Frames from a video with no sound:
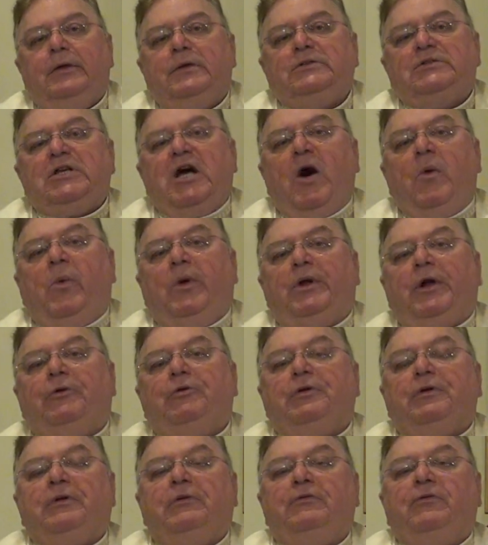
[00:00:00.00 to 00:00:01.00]
Psalm
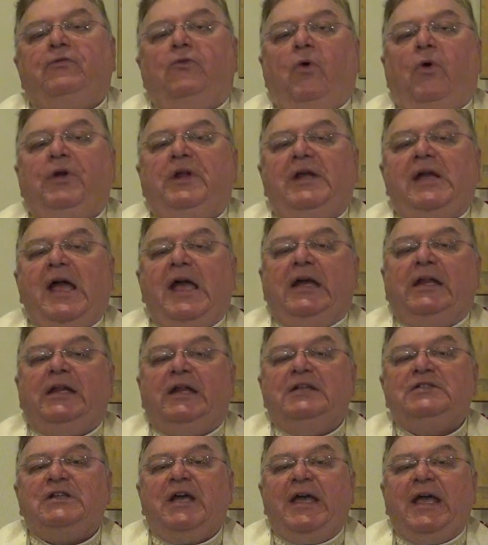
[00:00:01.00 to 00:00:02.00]

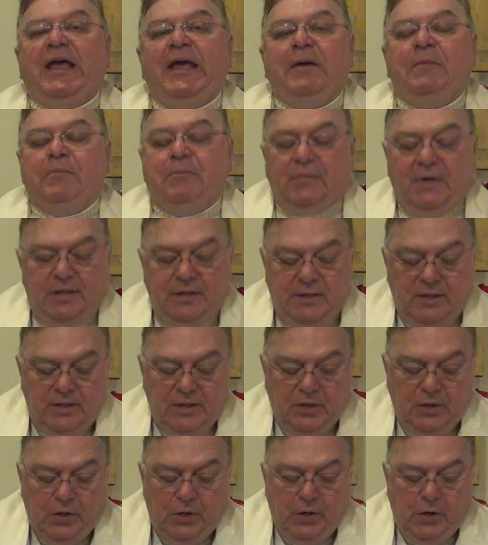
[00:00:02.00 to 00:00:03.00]
148 is a hymn
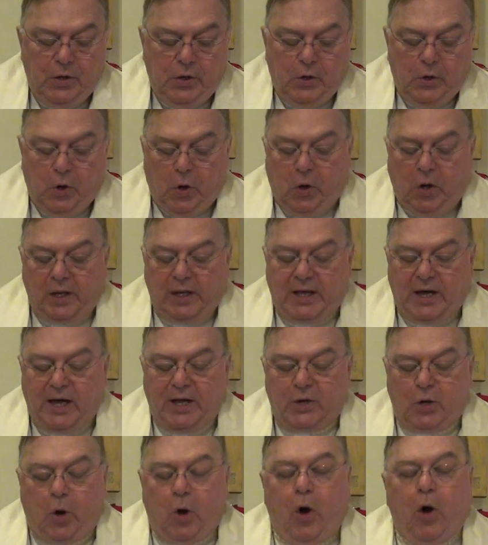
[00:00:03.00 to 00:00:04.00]
calling
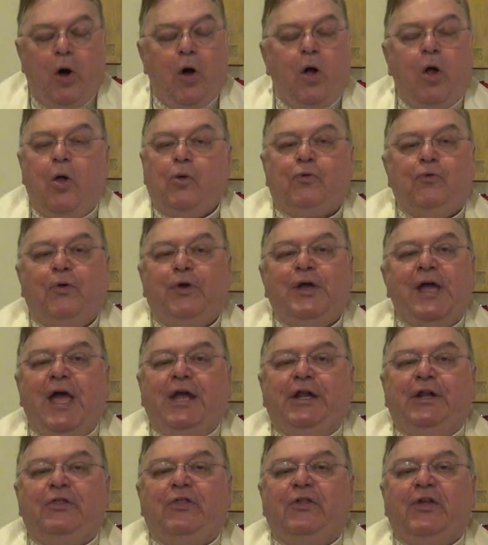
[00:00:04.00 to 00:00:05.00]
on all
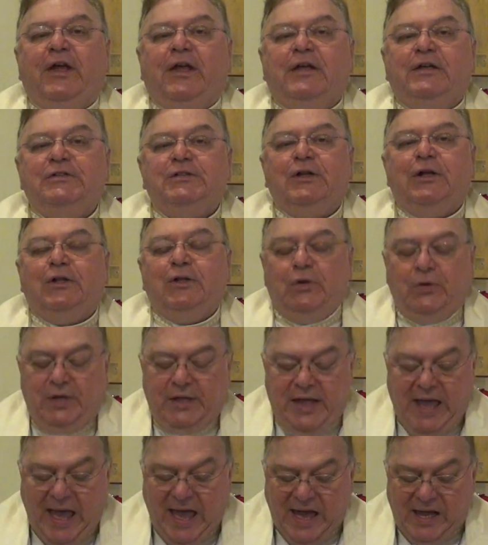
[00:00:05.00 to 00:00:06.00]
created things,
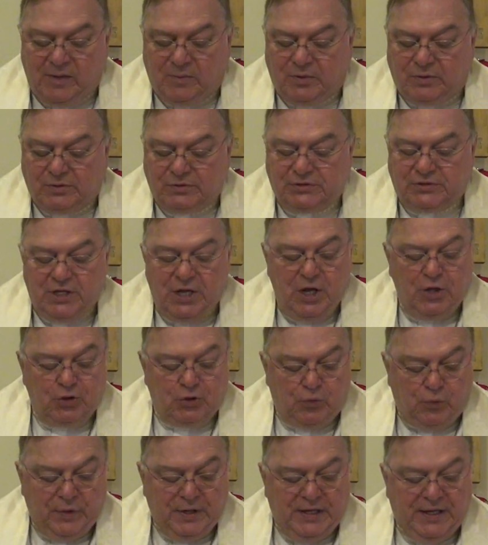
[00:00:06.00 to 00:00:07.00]
including animals,
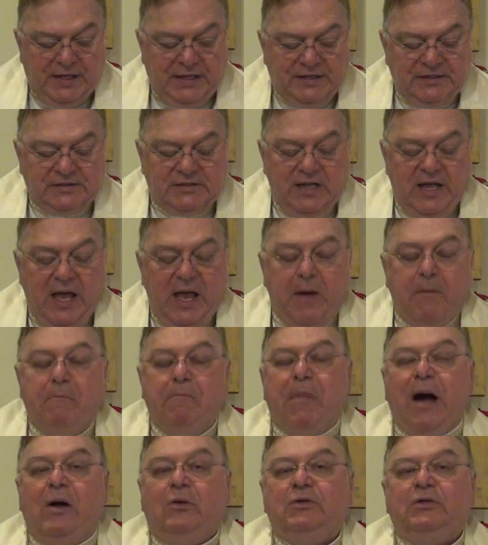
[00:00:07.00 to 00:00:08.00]
trees,
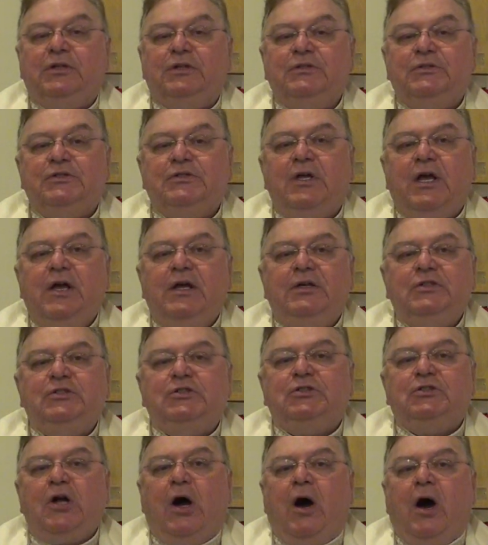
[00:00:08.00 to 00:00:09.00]
mountains,
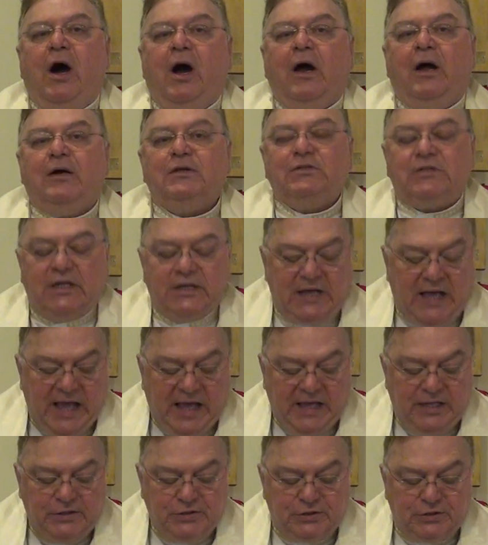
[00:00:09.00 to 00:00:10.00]
stars, and
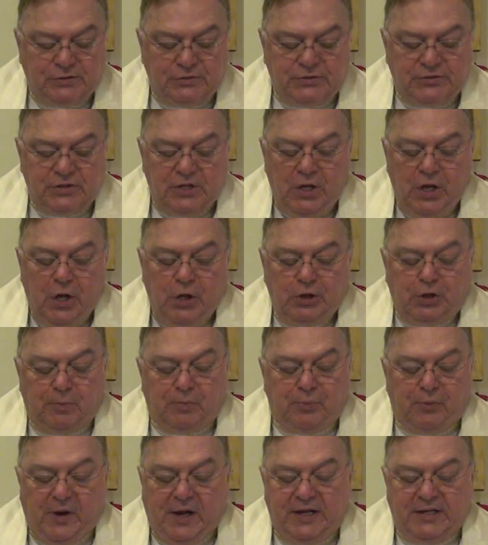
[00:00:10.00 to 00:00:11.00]
angels, to
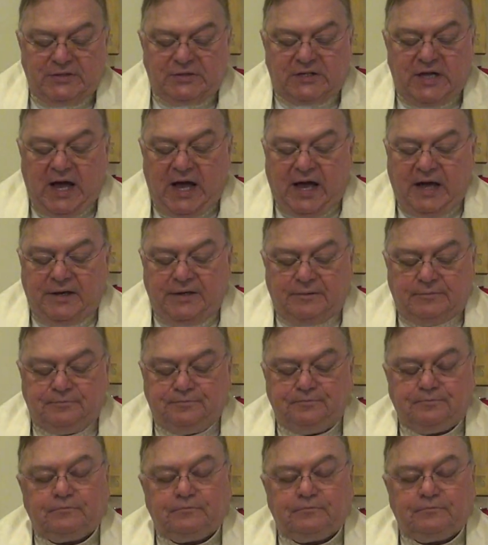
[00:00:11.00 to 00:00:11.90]
praise God.